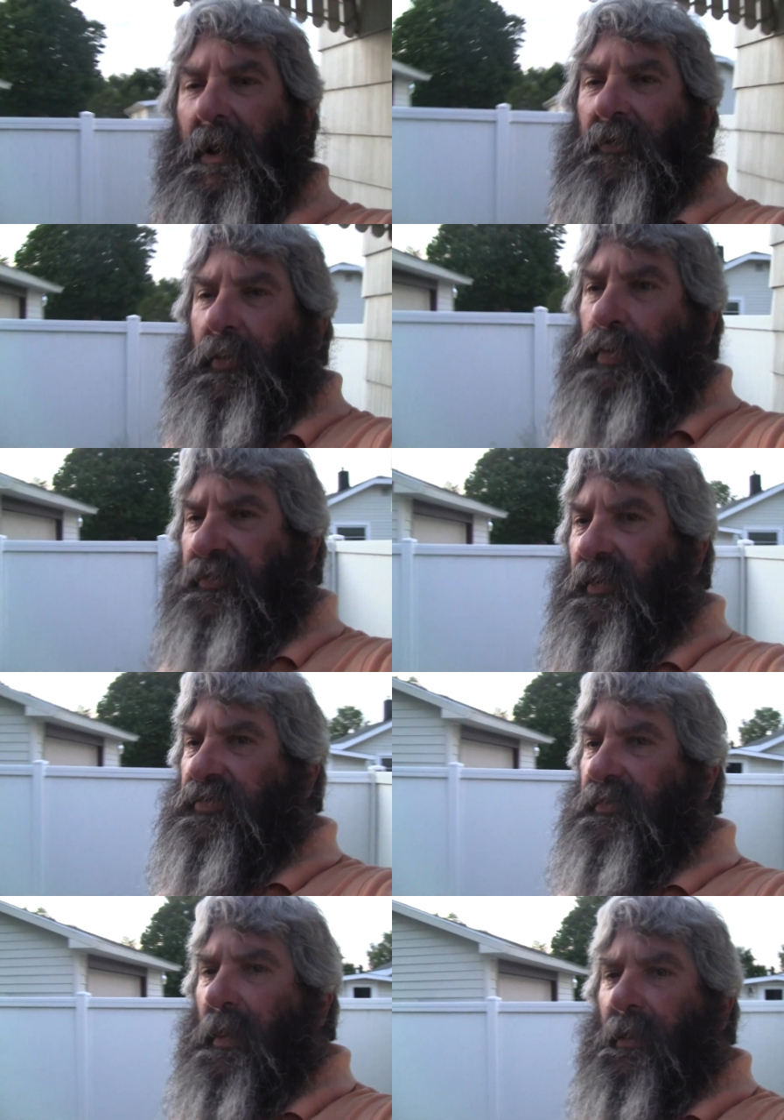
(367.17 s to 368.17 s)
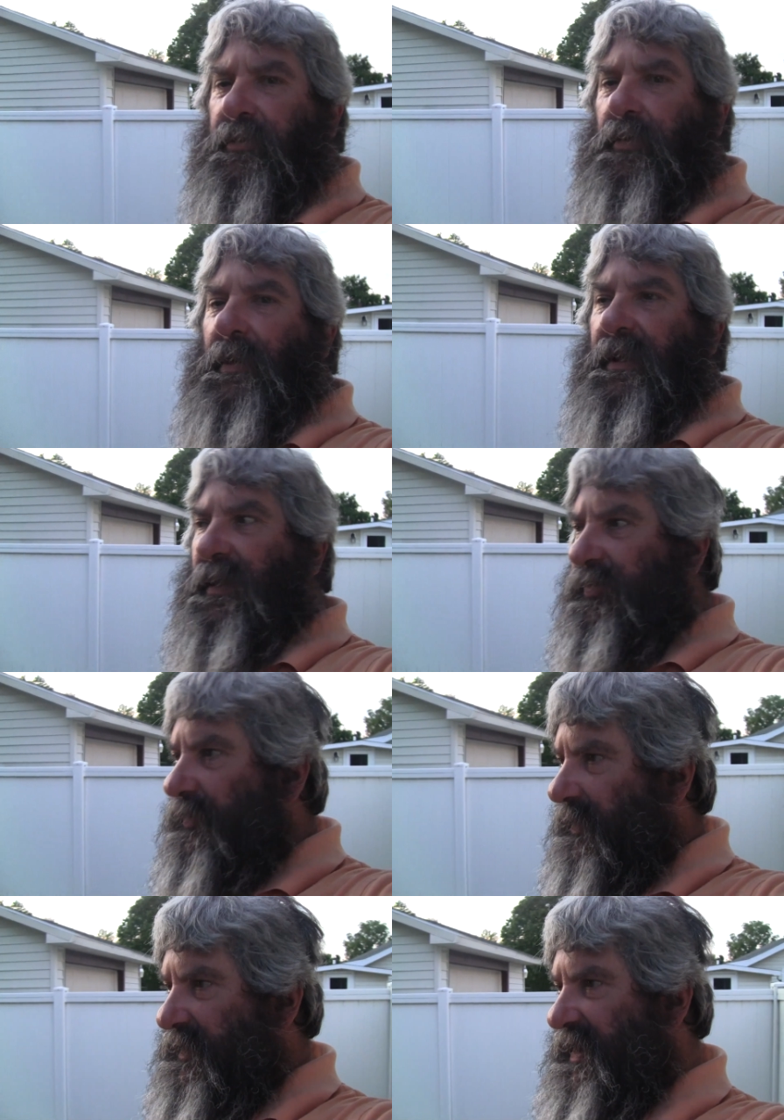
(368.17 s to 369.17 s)
So what did you all do on this
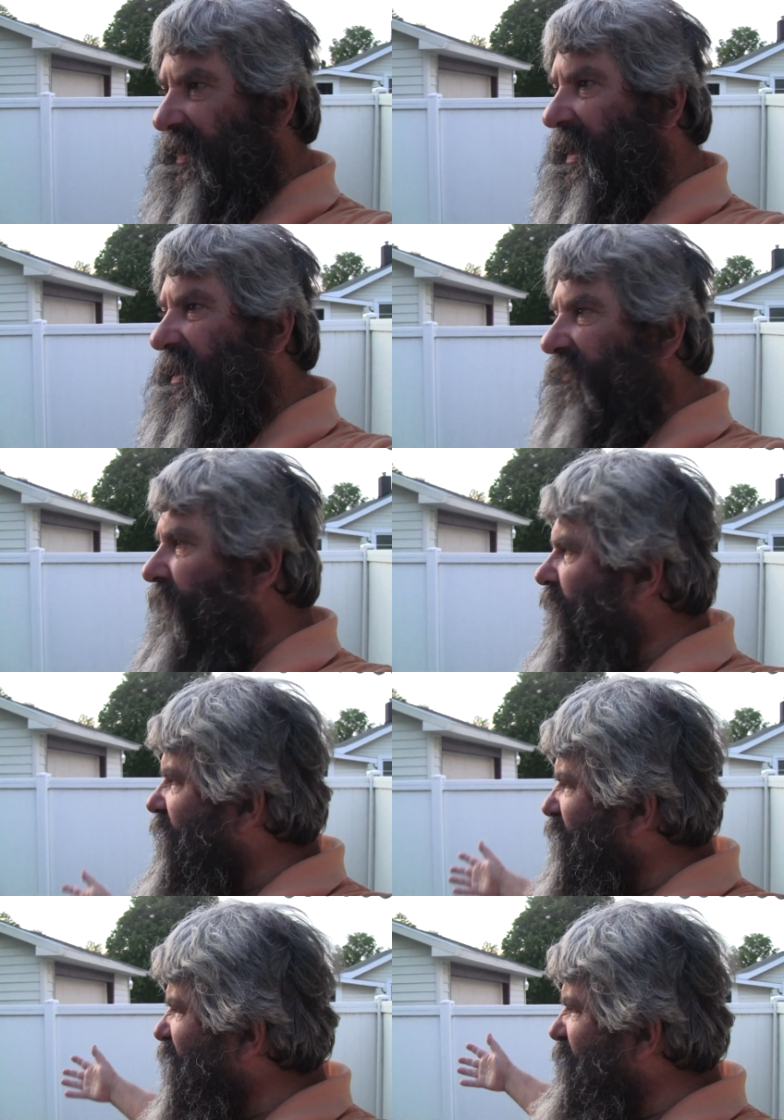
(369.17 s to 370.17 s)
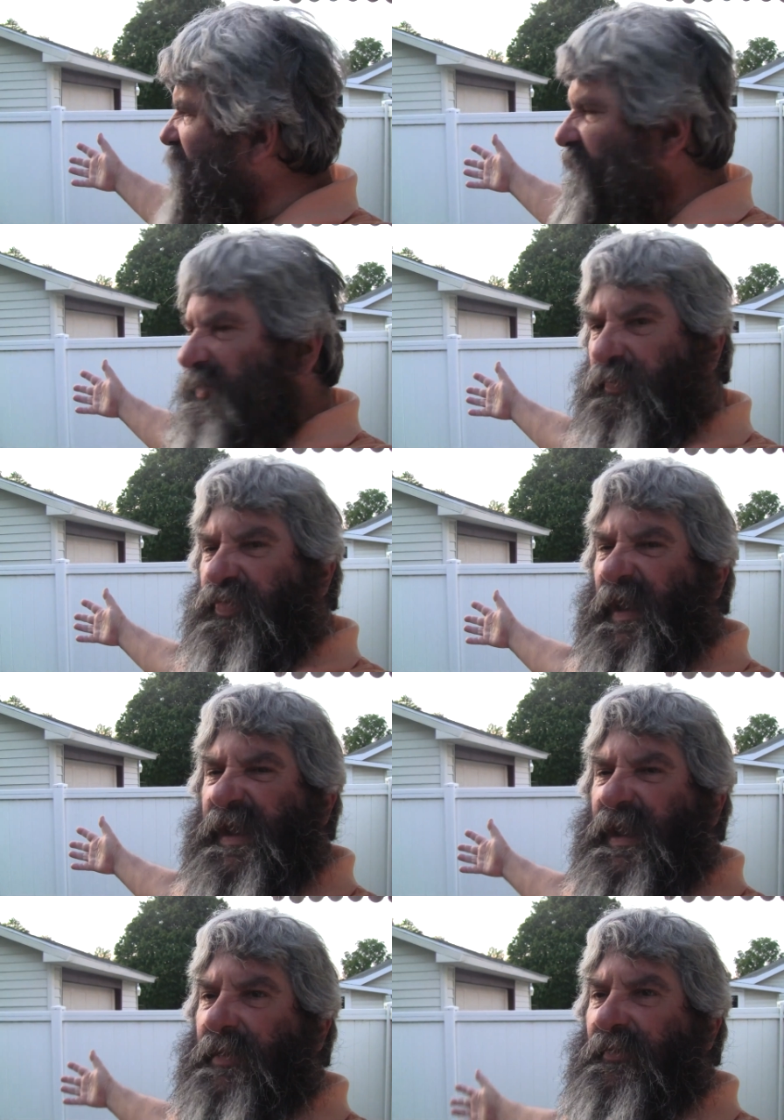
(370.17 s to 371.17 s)
Sunday? Any special
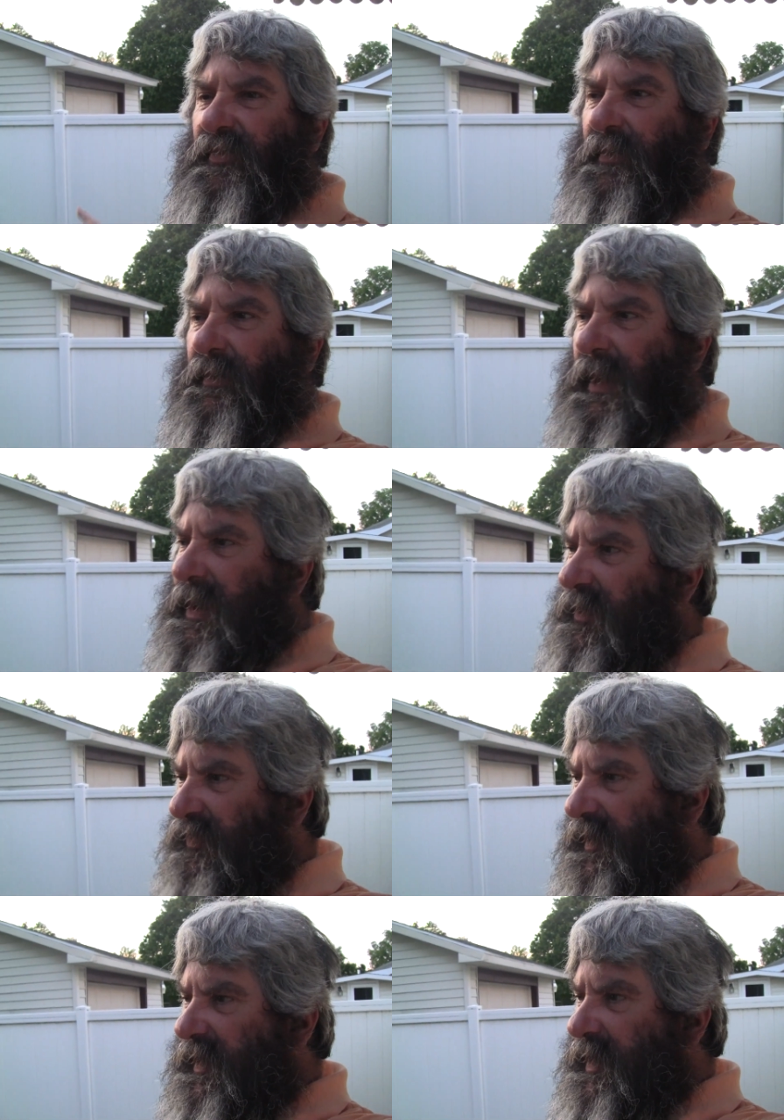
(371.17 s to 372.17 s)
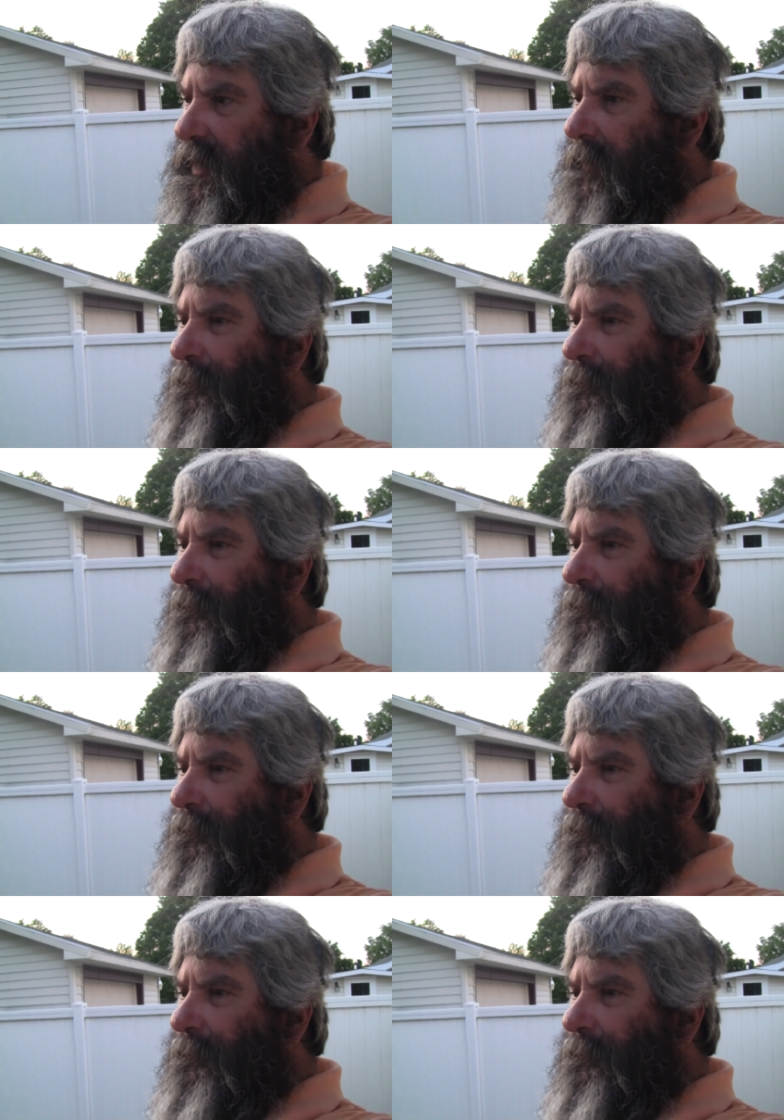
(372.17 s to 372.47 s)
things or anything?